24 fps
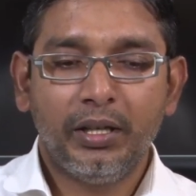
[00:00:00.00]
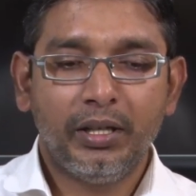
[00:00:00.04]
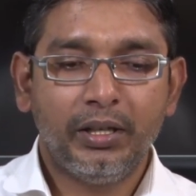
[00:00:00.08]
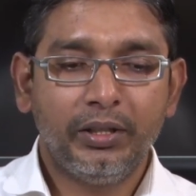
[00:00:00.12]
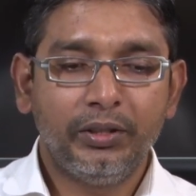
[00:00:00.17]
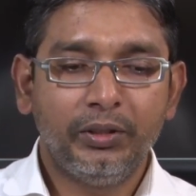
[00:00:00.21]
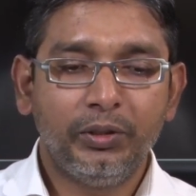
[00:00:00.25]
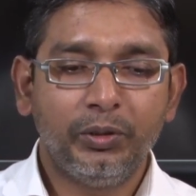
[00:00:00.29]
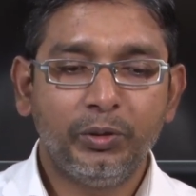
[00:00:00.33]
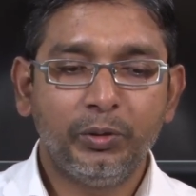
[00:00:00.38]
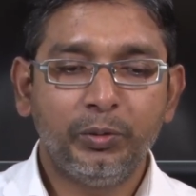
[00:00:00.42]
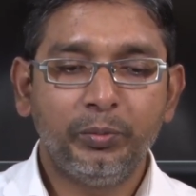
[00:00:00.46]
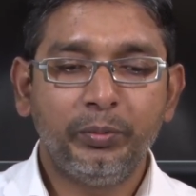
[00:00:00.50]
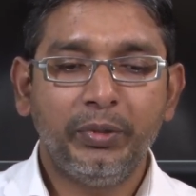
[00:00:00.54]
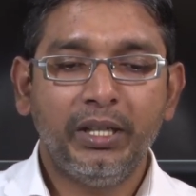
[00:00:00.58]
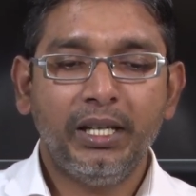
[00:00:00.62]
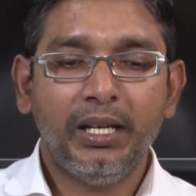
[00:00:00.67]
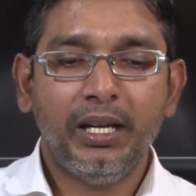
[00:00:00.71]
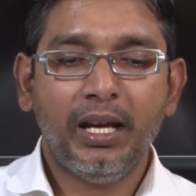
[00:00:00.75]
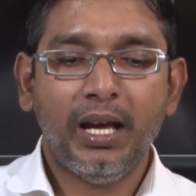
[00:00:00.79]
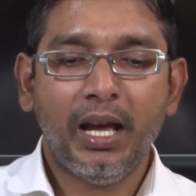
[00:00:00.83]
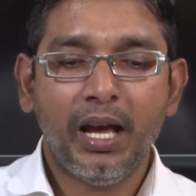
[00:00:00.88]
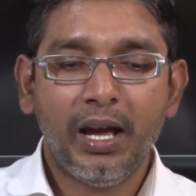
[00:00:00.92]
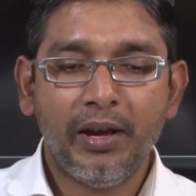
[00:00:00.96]
uh, you
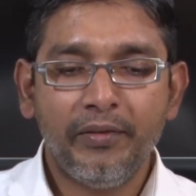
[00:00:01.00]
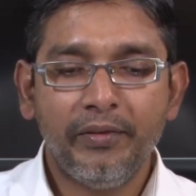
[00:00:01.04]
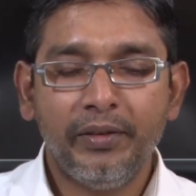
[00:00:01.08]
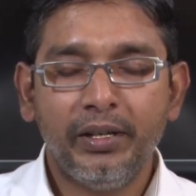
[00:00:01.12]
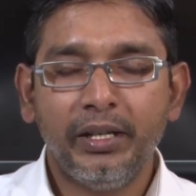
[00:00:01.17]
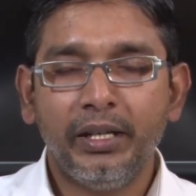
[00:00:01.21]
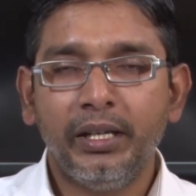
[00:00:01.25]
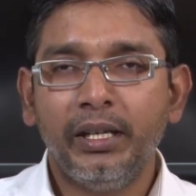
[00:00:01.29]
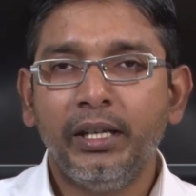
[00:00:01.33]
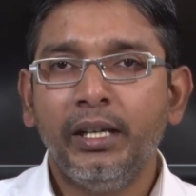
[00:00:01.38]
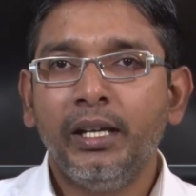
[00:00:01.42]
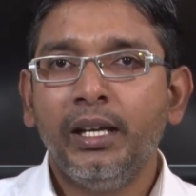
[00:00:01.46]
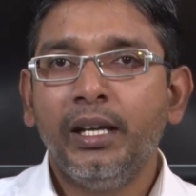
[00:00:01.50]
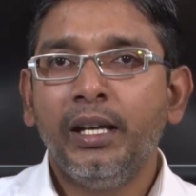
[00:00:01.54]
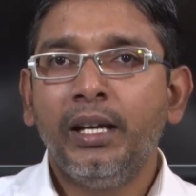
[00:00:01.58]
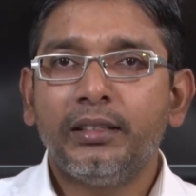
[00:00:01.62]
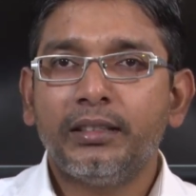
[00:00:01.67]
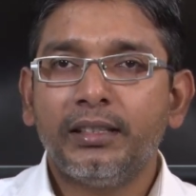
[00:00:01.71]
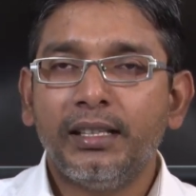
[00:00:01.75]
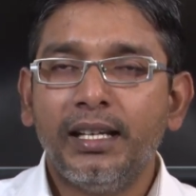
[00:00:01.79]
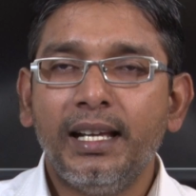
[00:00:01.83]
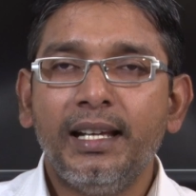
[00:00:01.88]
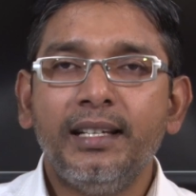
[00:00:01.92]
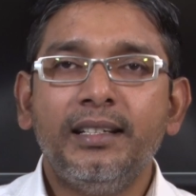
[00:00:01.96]
may have a
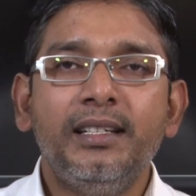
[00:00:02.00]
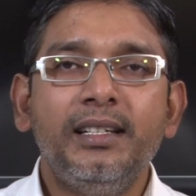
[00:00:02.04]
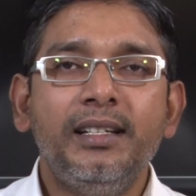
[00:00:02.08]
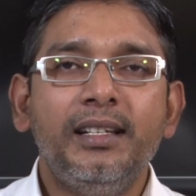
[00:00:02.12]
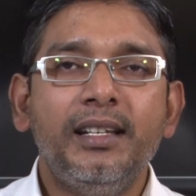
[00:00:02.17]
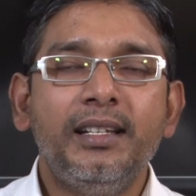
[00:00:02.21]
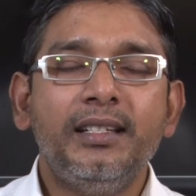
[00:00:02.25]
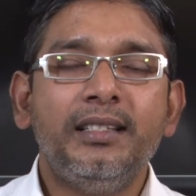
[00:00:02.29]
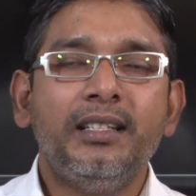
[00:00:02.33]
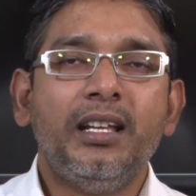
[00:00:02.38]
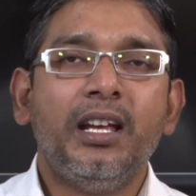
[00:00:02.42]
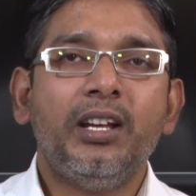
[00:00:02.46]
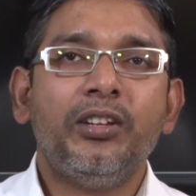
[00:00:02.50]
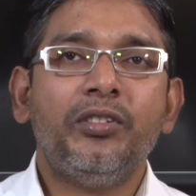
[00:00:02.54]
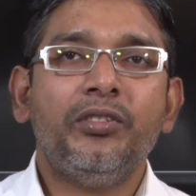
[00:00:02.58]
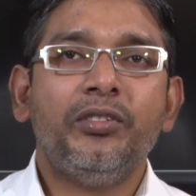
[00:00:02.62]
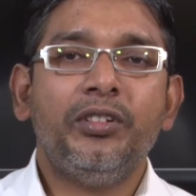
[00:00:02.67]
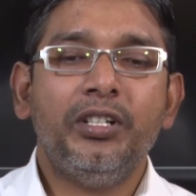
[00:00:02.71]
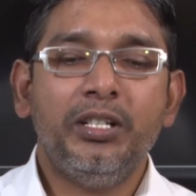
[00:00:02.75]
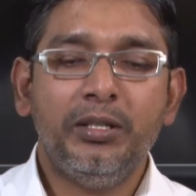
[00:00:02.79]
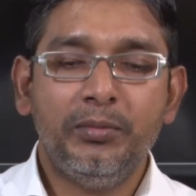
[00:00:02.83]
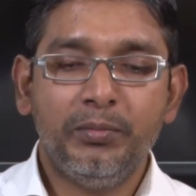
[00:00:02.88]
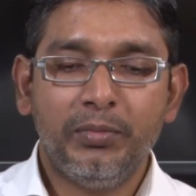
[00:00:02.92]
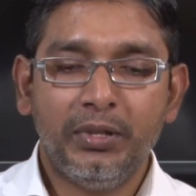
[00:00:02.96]
slightly less
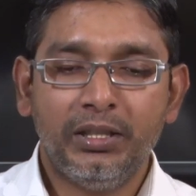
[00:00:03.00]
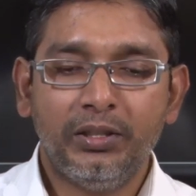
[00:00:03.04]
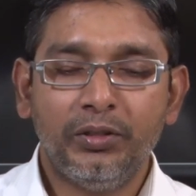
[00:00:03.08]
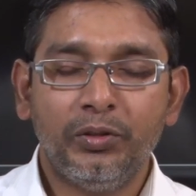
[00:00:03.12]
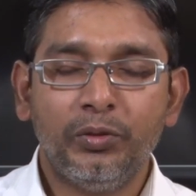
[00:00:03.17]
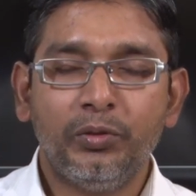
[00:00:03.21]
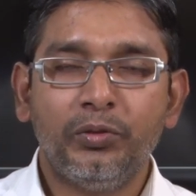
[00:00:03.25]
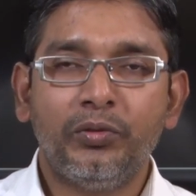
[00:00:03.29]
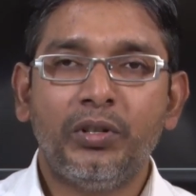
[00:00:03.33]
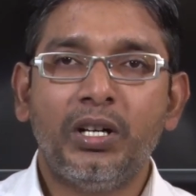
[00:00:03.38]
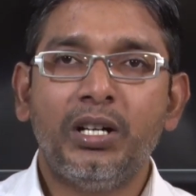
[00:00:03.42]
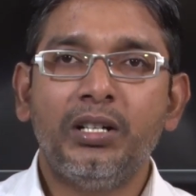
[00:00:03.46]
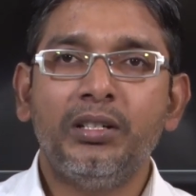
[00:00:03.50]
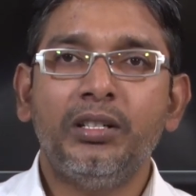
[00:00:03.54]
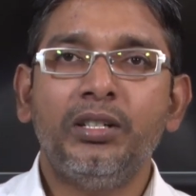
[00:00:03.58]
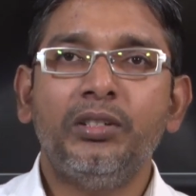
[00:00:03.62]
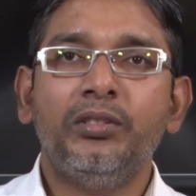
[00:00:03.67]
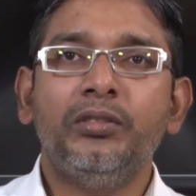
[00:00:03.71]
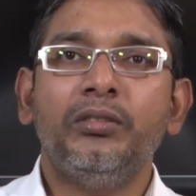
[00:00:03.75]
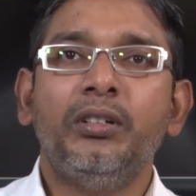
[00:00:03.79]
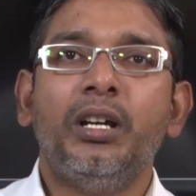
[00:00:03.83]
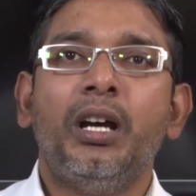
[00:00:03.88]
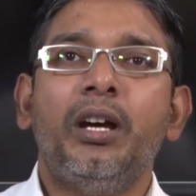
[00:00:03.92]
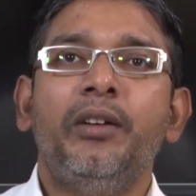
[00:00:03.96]
accurate, but you
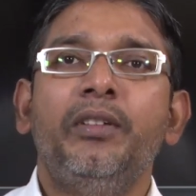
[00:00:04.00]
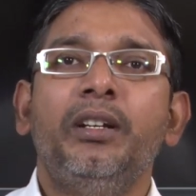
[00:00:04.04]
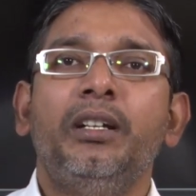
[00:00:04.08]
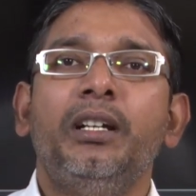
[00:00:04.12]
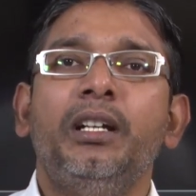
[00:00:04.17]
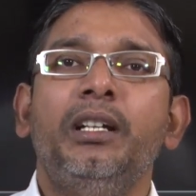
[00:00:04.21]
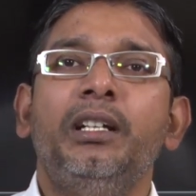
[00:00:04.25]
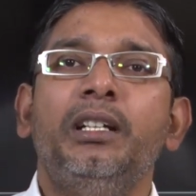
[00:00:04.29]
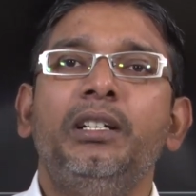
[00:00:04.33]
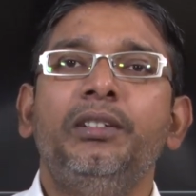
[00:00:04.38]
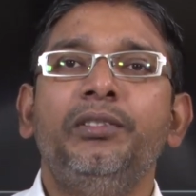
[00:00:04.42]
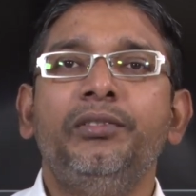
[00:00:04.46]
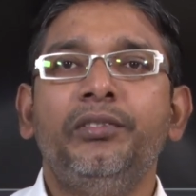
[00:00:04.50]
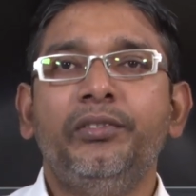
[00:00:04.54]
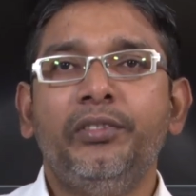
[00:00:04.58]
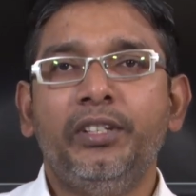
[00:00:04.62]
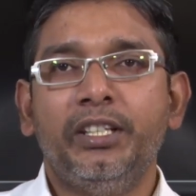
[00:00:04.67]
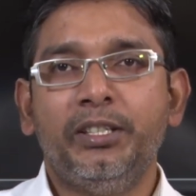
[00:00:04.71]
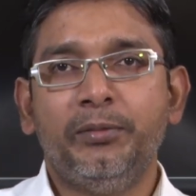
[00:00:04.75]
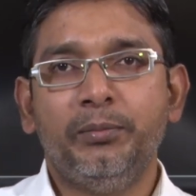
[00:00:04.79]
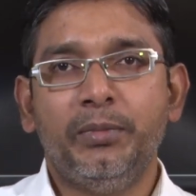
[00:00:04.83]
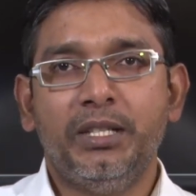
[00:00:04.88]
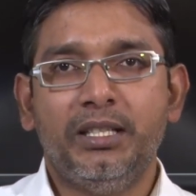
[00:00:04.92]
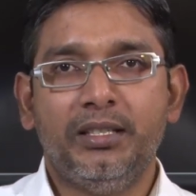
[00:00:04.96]
wanted to have a kind of
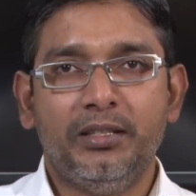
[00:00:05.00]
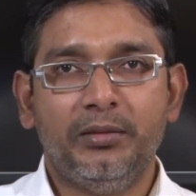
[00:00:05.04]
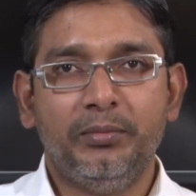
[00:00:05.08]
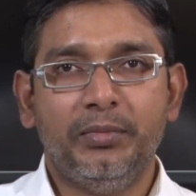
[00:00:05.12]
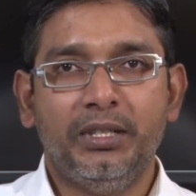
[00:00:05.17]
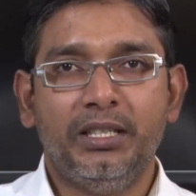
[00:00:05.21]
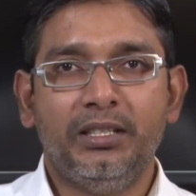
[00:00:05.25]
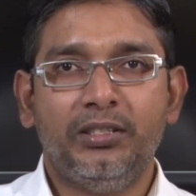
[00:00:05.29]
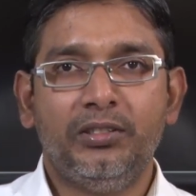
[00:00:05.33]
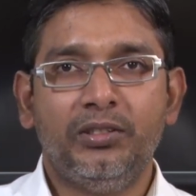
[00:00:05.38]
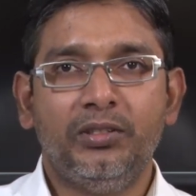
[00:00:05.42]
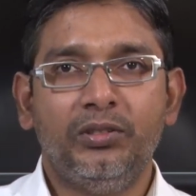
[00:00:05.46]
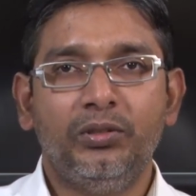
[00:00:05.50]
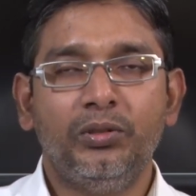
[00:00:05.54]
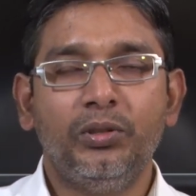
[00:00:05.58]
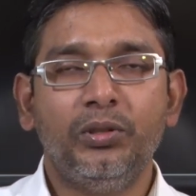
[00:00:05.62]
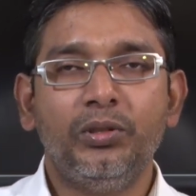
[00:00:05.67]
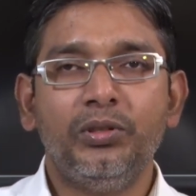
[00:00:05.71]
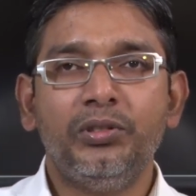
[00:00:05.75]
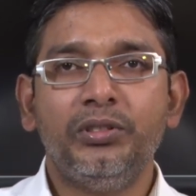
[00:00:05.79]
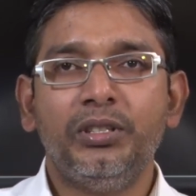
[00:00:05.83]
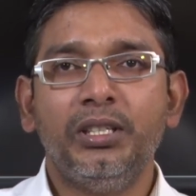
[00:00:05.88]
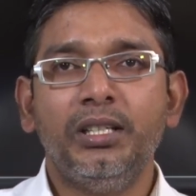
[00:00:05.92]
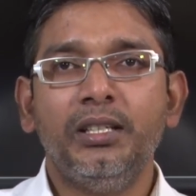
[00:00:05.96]
quick measurements.
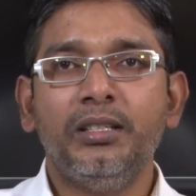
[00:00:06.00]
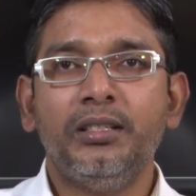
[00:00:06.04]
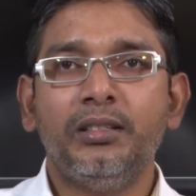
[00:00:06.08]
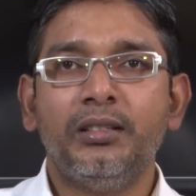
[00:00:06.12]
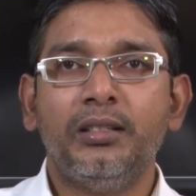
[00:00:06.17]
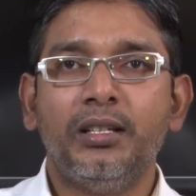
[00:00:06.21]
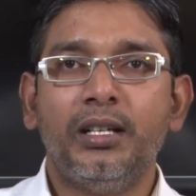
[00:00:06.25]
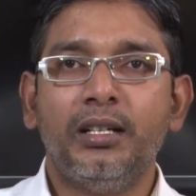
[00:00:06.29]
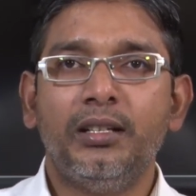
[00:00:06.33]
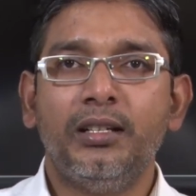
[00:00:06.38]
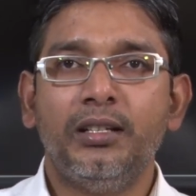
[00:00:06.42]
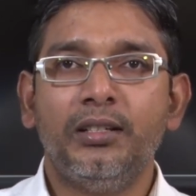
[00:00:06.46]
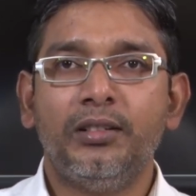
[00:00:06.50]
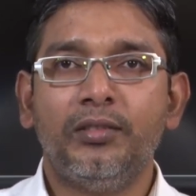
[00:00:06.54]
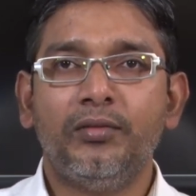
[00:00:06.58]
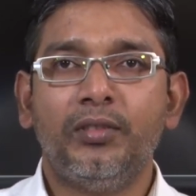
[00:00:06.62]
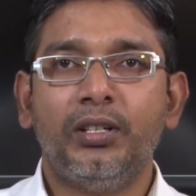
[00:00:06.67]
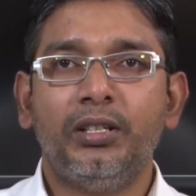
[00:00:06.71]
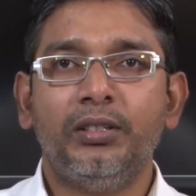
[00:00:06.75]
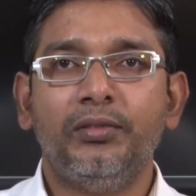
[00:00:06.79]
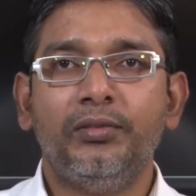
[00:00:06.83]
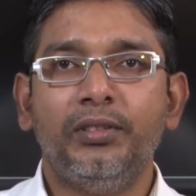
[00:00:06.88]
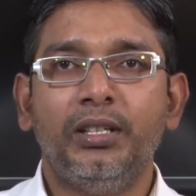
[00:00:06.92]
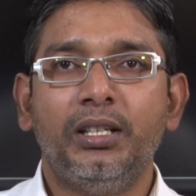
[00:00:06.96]
Those things that is
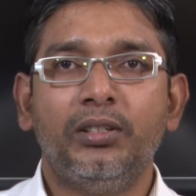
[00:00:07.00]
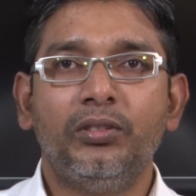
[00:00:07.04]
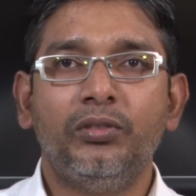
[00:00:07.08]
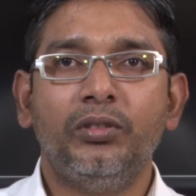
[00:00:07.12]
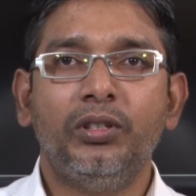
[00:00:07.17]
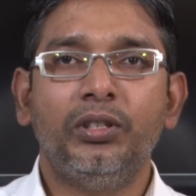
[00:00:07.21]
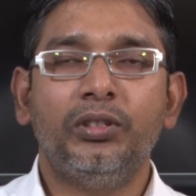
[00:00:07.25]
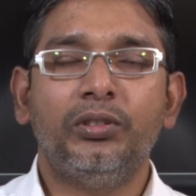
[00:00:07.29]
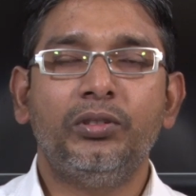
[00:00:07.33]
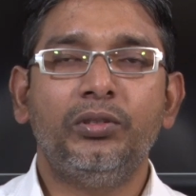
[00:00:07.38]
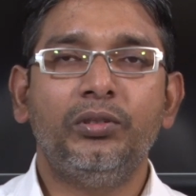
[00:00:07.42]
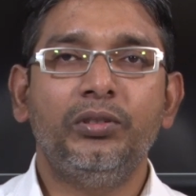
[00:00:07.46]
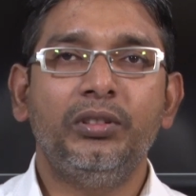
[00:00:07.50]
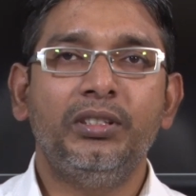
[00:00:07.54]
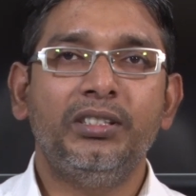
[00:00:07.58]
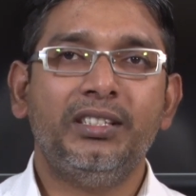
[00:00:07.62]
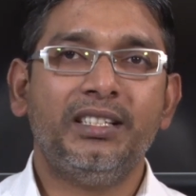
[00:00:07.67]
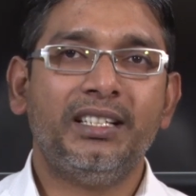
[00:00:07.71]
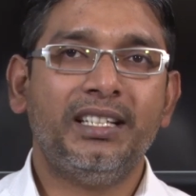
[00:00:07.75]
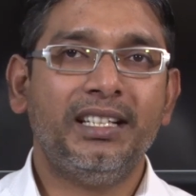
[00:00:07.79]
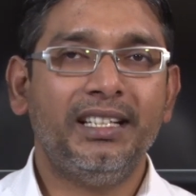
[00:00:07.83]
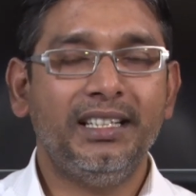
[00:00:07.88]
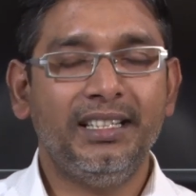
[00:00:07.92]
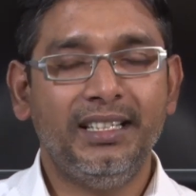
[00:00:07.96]
what we are going to do in
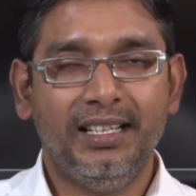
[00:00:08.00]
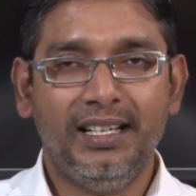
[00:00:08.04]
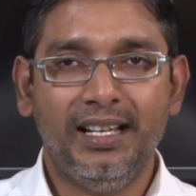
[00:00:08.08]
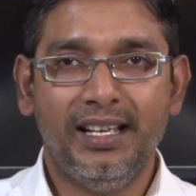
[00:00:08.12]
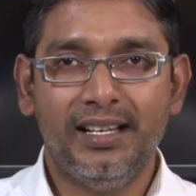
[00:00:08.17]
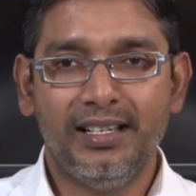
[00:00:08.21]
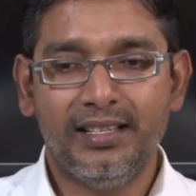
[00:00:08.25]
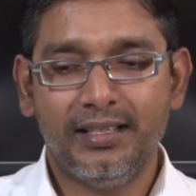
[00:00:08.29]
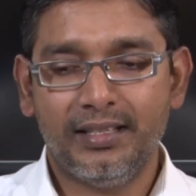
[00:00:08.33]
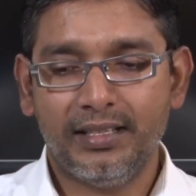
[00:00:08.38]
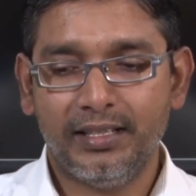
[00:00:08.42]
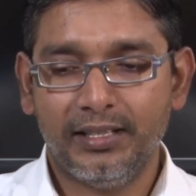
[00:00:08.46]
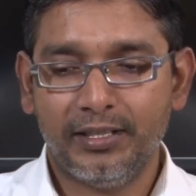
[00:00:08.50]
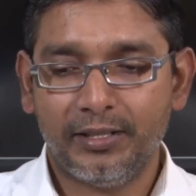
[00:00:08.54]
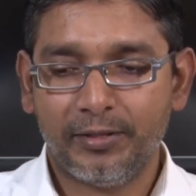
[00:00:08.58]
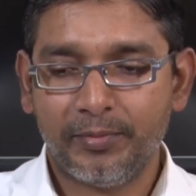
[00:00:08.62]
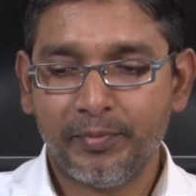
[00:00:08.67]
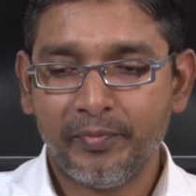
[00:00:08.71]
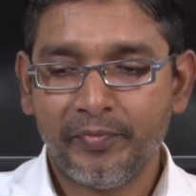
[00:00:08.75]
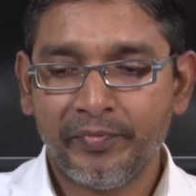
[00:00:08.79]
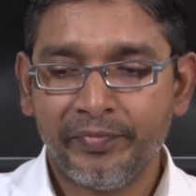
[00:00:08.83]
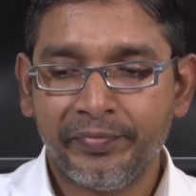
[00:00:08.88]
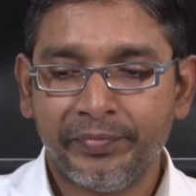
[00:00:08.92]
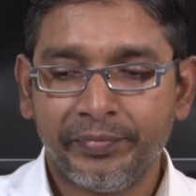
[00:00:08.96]
screen
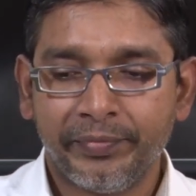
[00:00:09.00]
analysis.